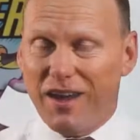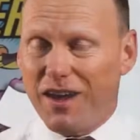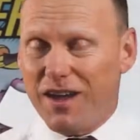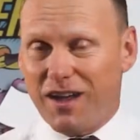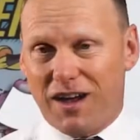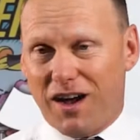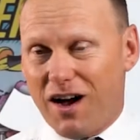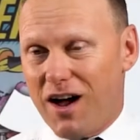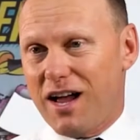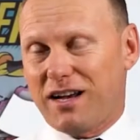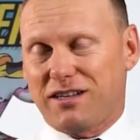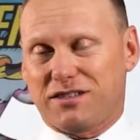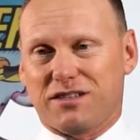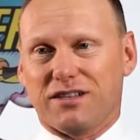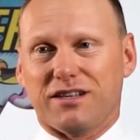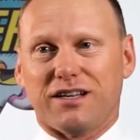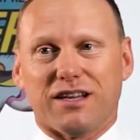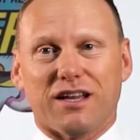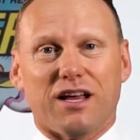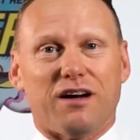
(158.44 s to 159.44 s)
I
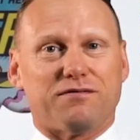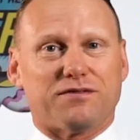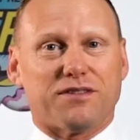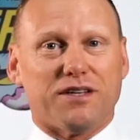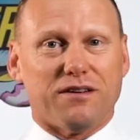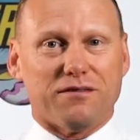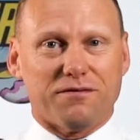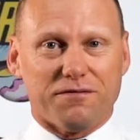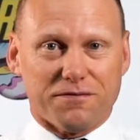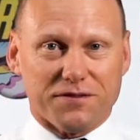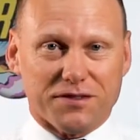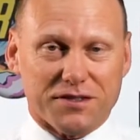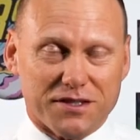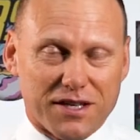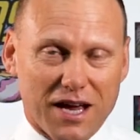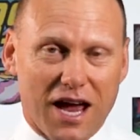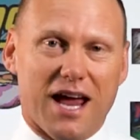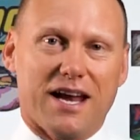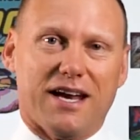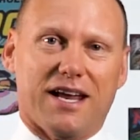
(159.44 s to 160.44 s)
actually loved it.
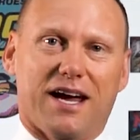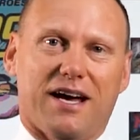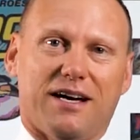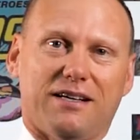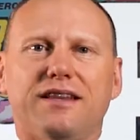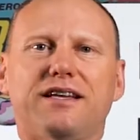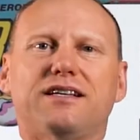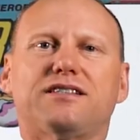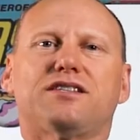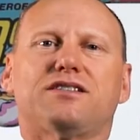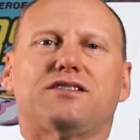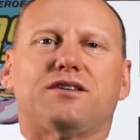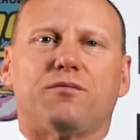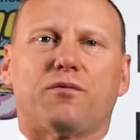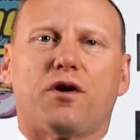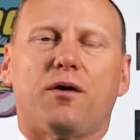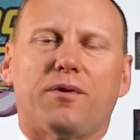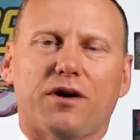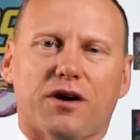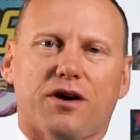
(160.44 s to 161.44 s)
Standout. This isn't
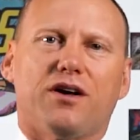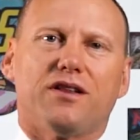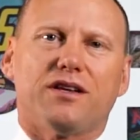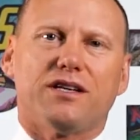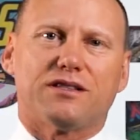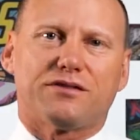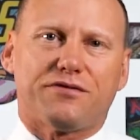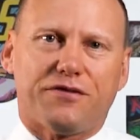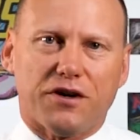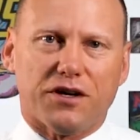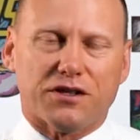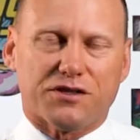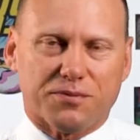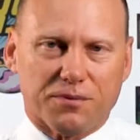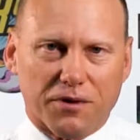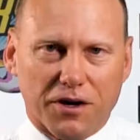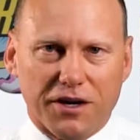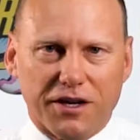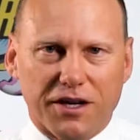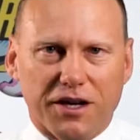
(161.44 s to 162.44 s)
Robert Conley's first
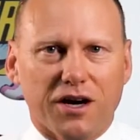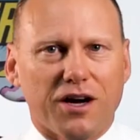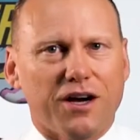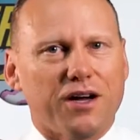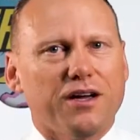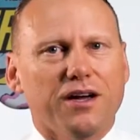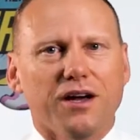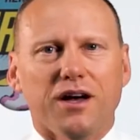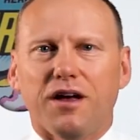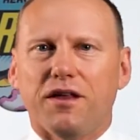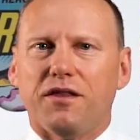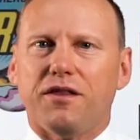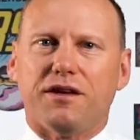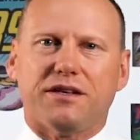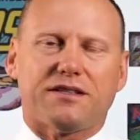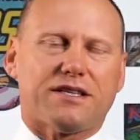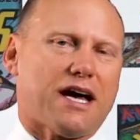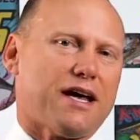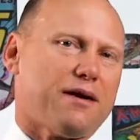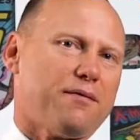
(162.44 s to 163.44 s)
rodeo.
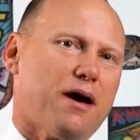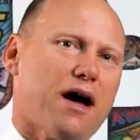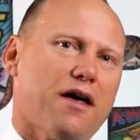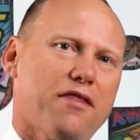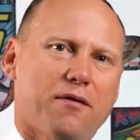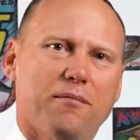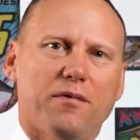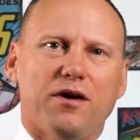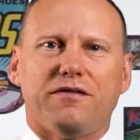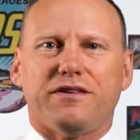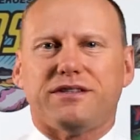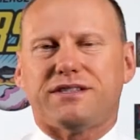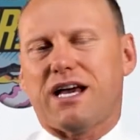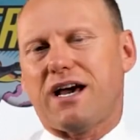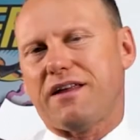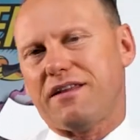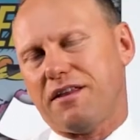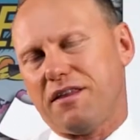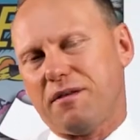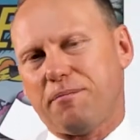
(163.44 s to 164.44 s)
He's had other movies
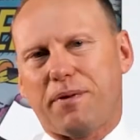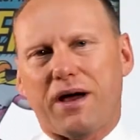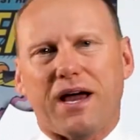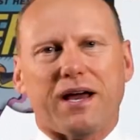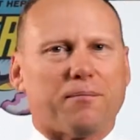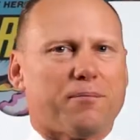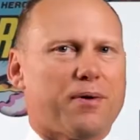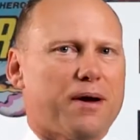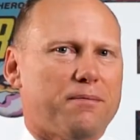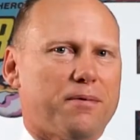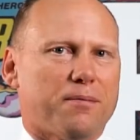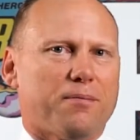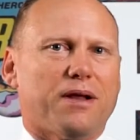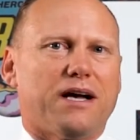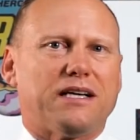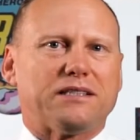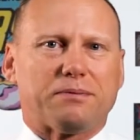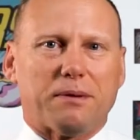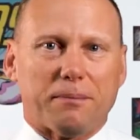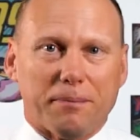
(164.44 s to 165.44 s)
out there, The Bank, Paper
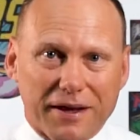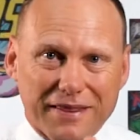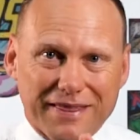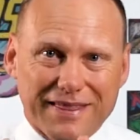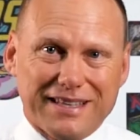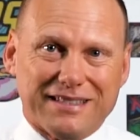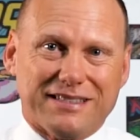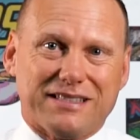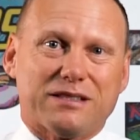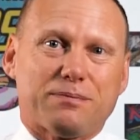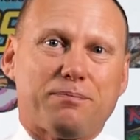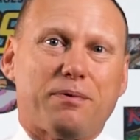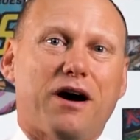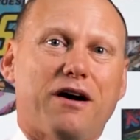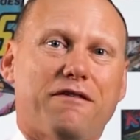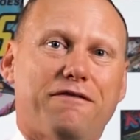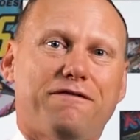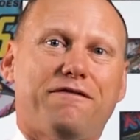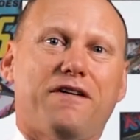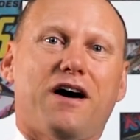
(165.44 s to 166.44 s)
Planes, but this is
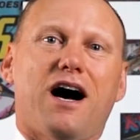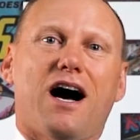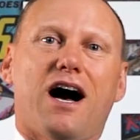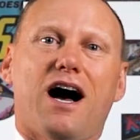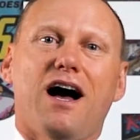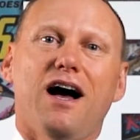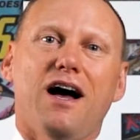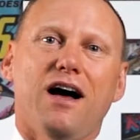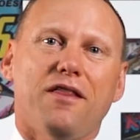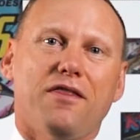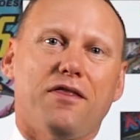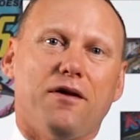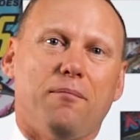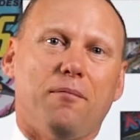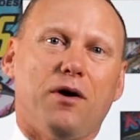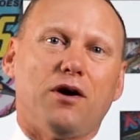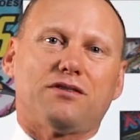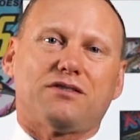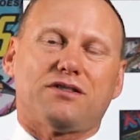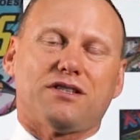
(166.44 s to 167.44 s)
by far the
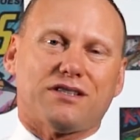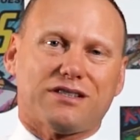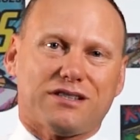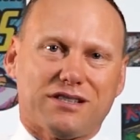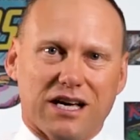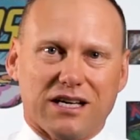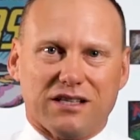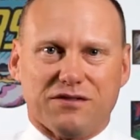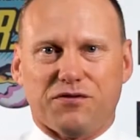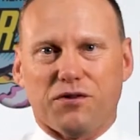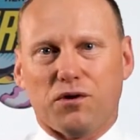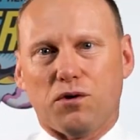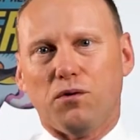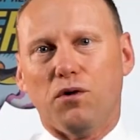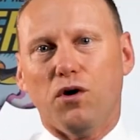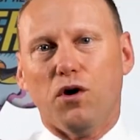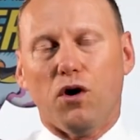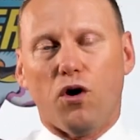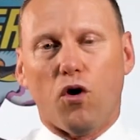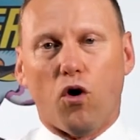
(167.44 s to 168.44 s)
most successful
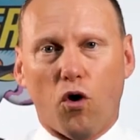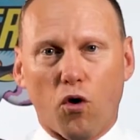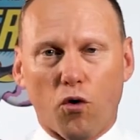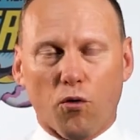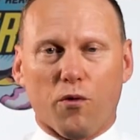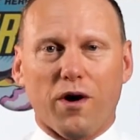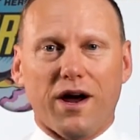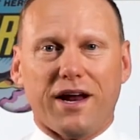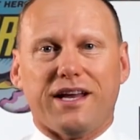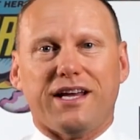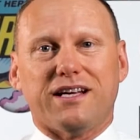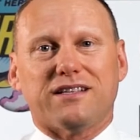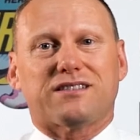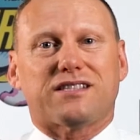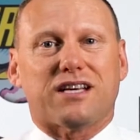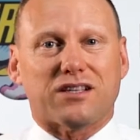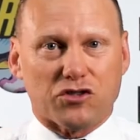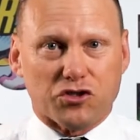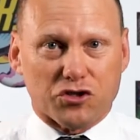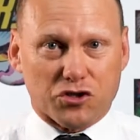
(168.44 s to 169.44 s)
already in
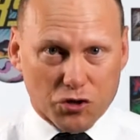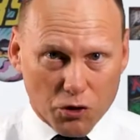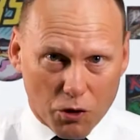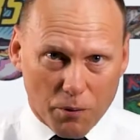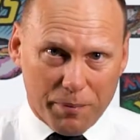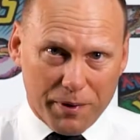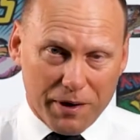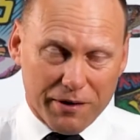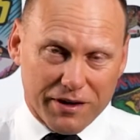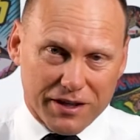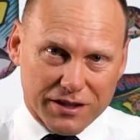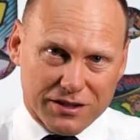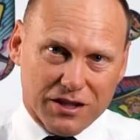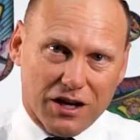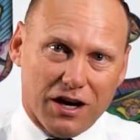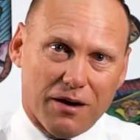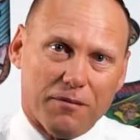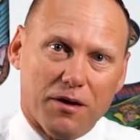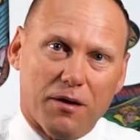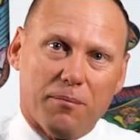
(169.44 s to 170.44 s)
such a short period of
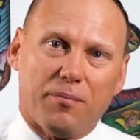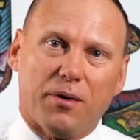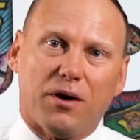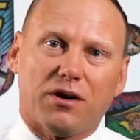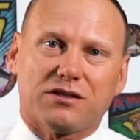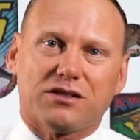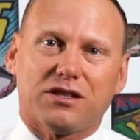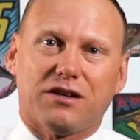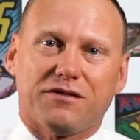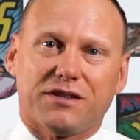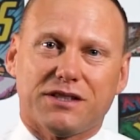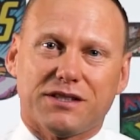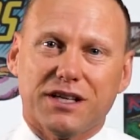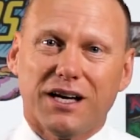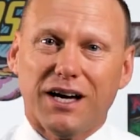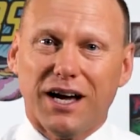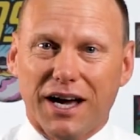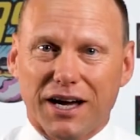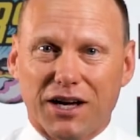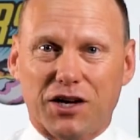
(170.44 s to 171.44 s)
time in the box office.
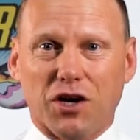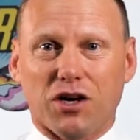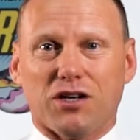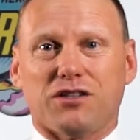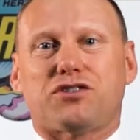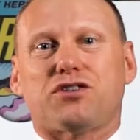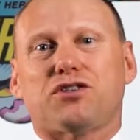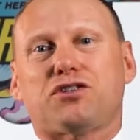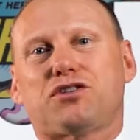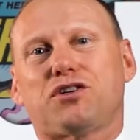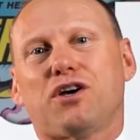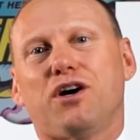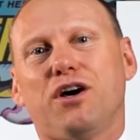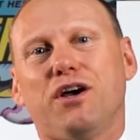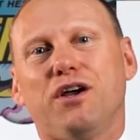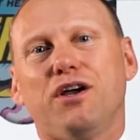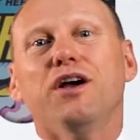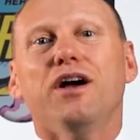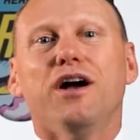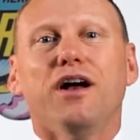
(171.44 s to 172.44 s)
Goes to
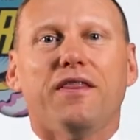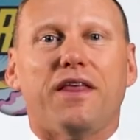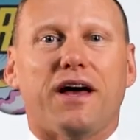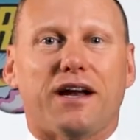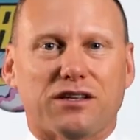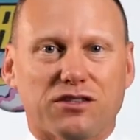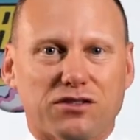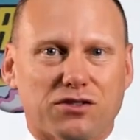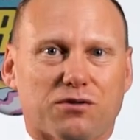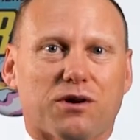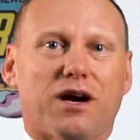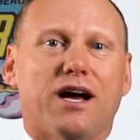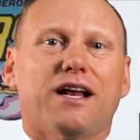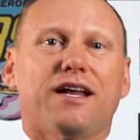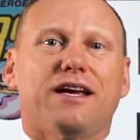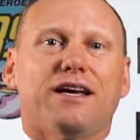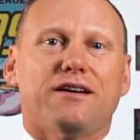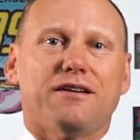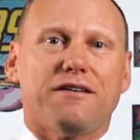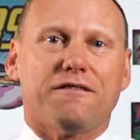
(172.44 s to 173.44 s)
show that
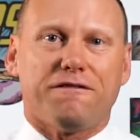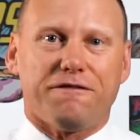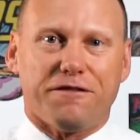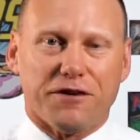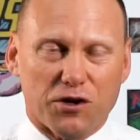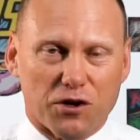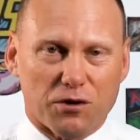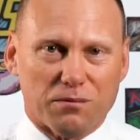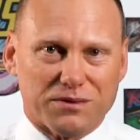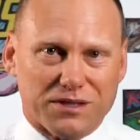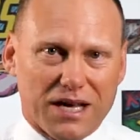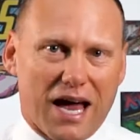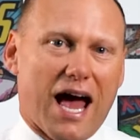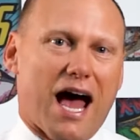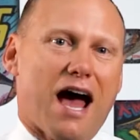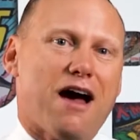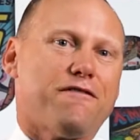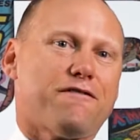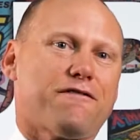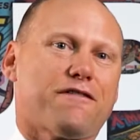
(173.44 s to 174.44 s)
Australian films
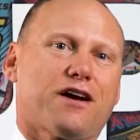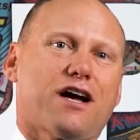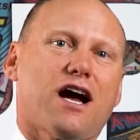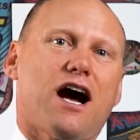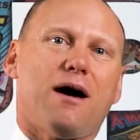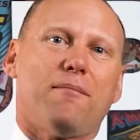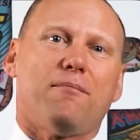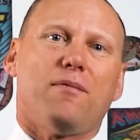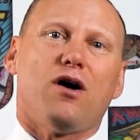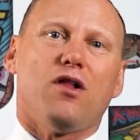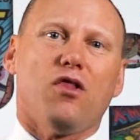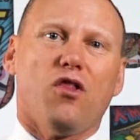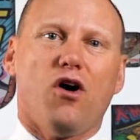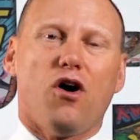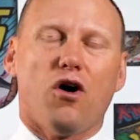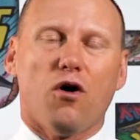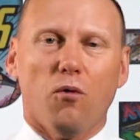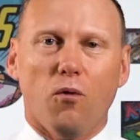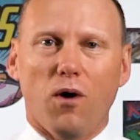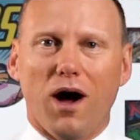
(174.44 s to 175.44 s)
have come a
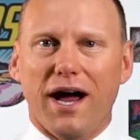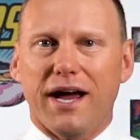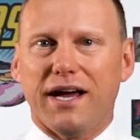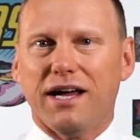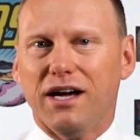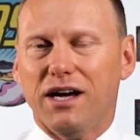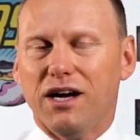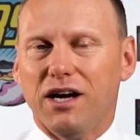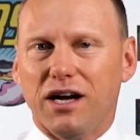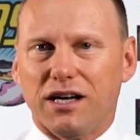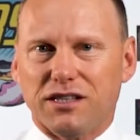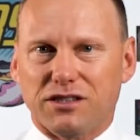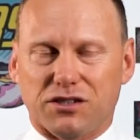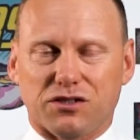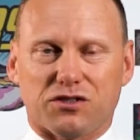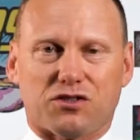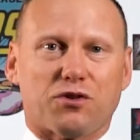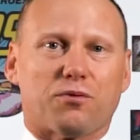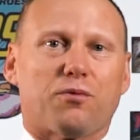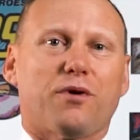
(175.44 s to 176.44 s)
long way. This
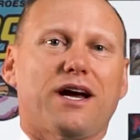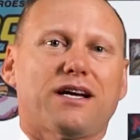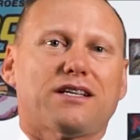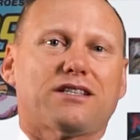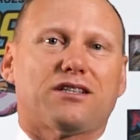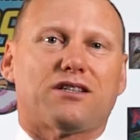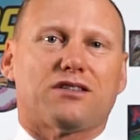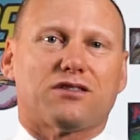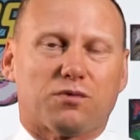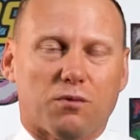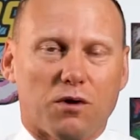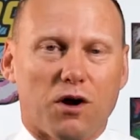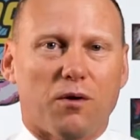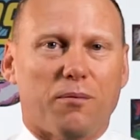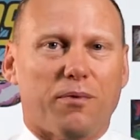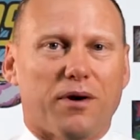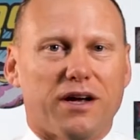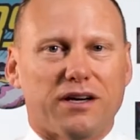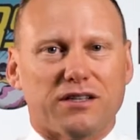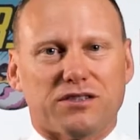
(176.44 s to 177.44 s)
is directed as well
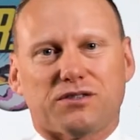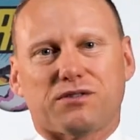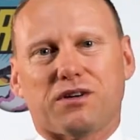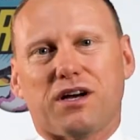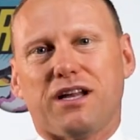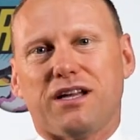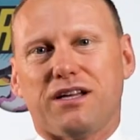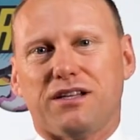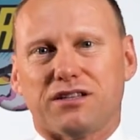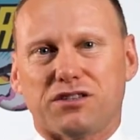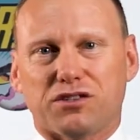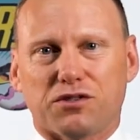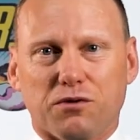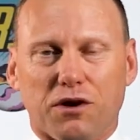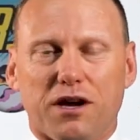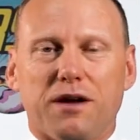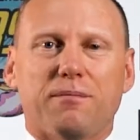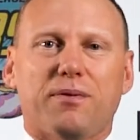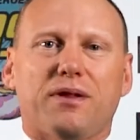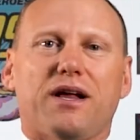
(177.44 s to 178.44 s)
by an Australian. The
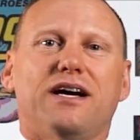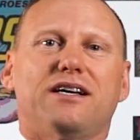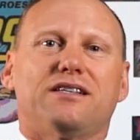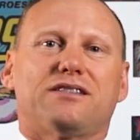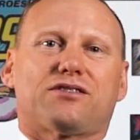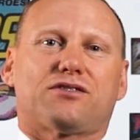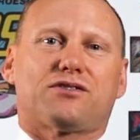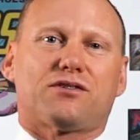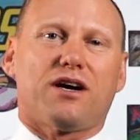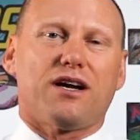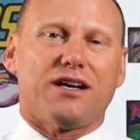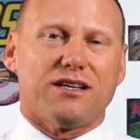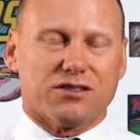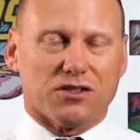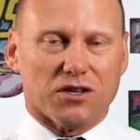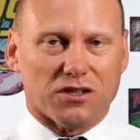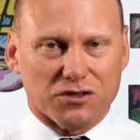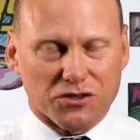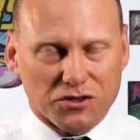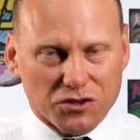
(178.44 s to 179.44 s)
screenplay is Australian. It's
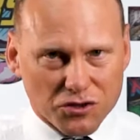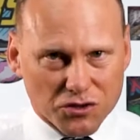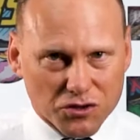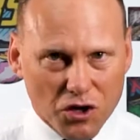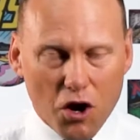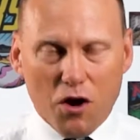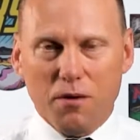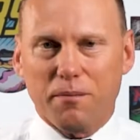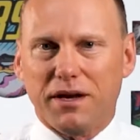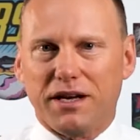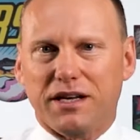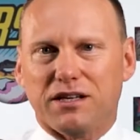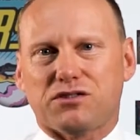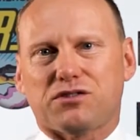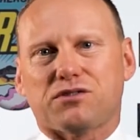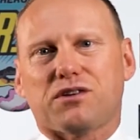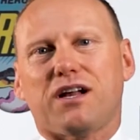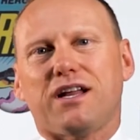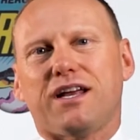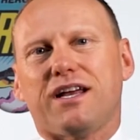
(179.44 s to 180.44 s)
got so many
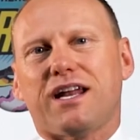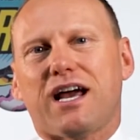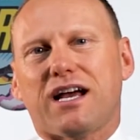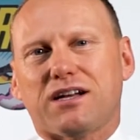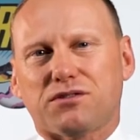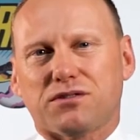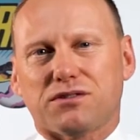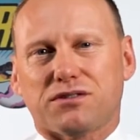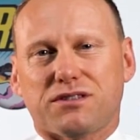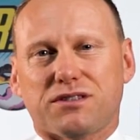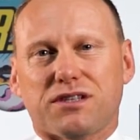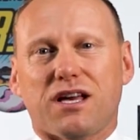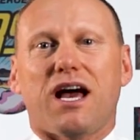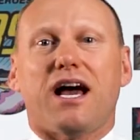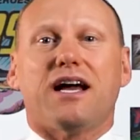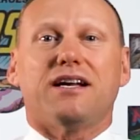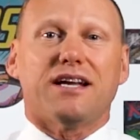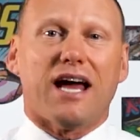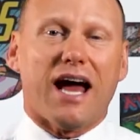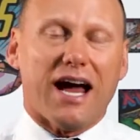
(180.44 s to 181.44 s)
Australian actors
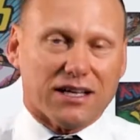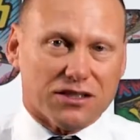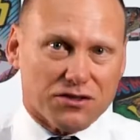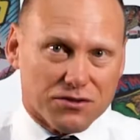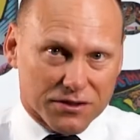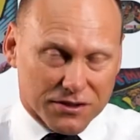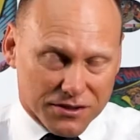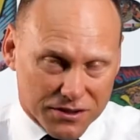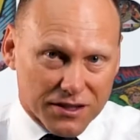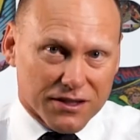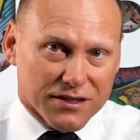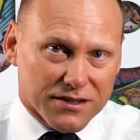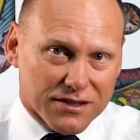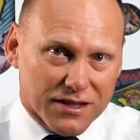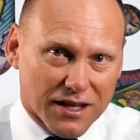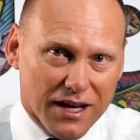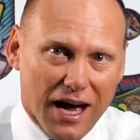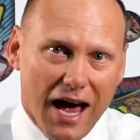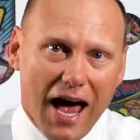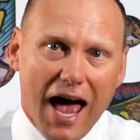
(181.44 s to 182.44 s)
and actresses,
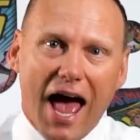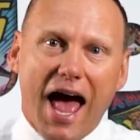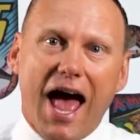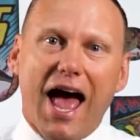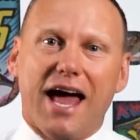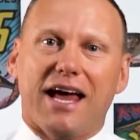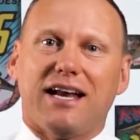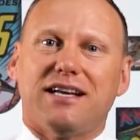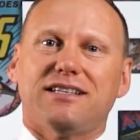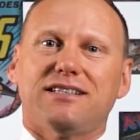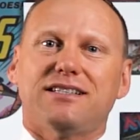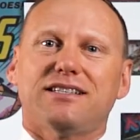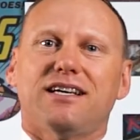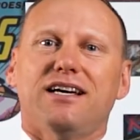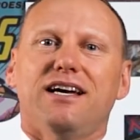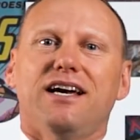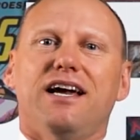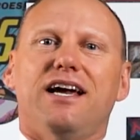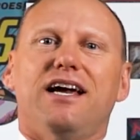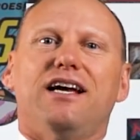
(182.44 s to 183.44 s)
and
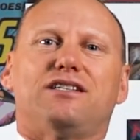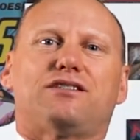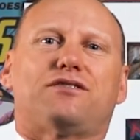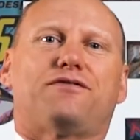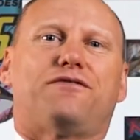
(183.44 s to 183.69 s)
it's